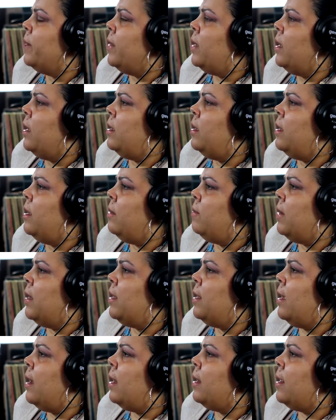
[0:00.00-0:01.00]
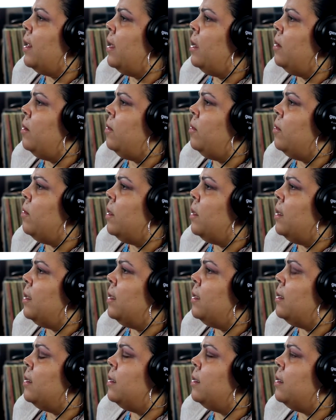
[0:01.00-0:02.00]
And then my dad came
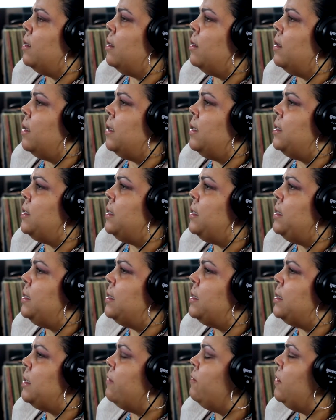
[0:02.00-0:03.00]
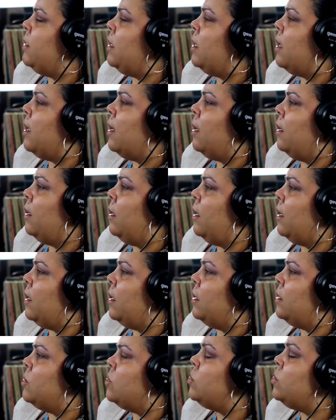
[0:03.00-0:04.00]
1979,
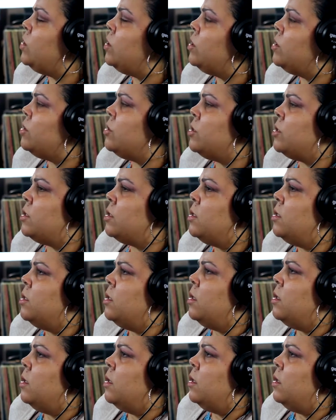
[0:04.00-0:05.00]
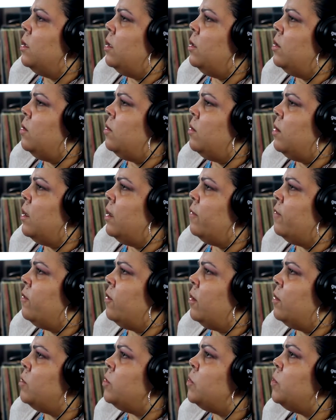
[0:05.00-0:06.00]
like 2 years,
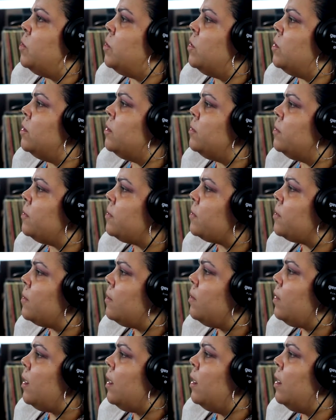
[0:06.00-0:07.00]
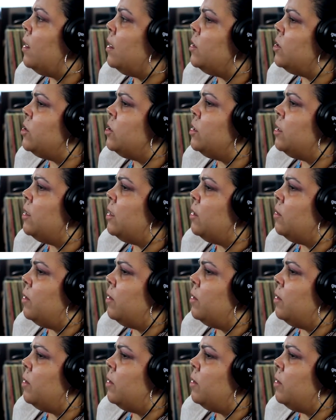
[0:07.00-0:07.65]
after I was born, and I stood there